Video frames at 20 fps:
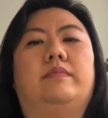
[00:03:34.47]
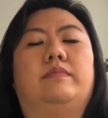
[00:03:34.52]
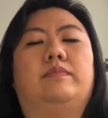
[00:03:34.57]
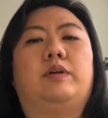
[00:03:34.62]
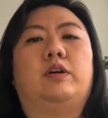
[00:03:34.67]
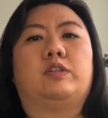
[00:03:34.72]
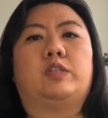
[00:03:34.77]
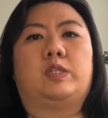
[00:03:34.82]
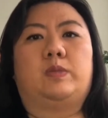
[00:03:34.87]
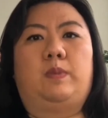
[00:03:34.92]

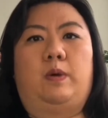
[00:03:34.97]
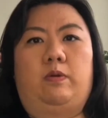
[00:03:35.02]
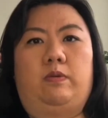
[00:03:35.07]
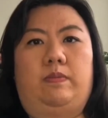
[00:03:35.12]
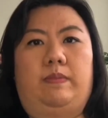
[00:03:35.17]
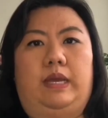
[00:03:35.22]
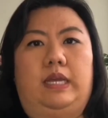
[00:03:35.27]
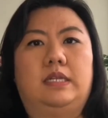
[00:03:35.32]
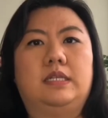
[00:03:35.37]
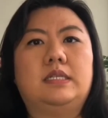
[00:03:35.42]

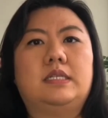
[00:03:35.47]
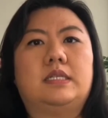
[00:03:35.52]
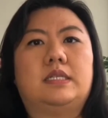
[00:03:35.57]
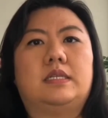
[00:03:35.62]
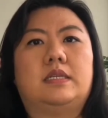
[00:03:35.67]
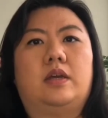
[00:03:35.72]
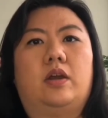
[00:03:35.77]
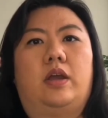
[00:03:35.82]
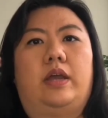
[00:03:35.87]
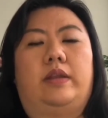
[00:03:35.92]

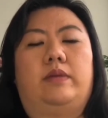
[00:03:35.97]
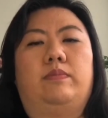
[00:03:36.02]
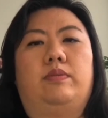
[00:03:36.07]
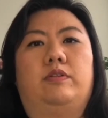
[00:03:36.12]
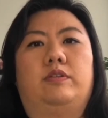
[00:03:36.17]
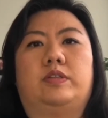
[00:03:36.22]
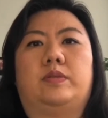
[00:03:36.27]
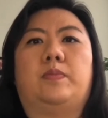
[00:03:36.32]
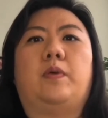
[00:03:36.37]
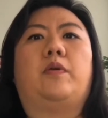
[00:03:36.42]
postponement and
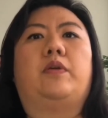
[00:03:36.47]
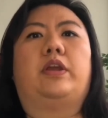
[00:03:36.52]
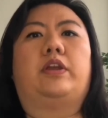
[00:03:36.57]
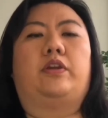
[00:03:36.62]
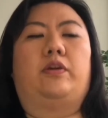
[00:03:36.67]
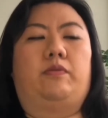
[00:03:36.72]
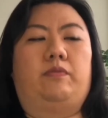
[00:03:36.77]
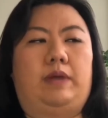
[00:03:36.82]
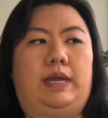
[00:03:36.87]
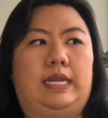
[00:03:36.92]
postponing
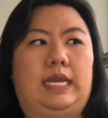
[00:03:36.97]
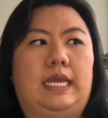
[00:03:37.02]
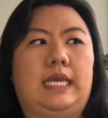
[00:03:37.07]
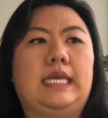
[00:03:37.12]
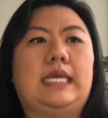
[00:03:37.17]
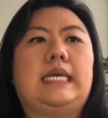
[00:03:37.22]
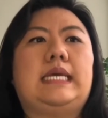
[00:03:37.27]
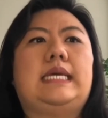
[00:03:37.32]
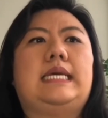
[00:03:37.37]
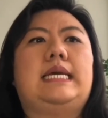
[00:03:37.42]
your
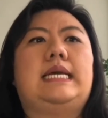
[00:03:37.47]
wedding,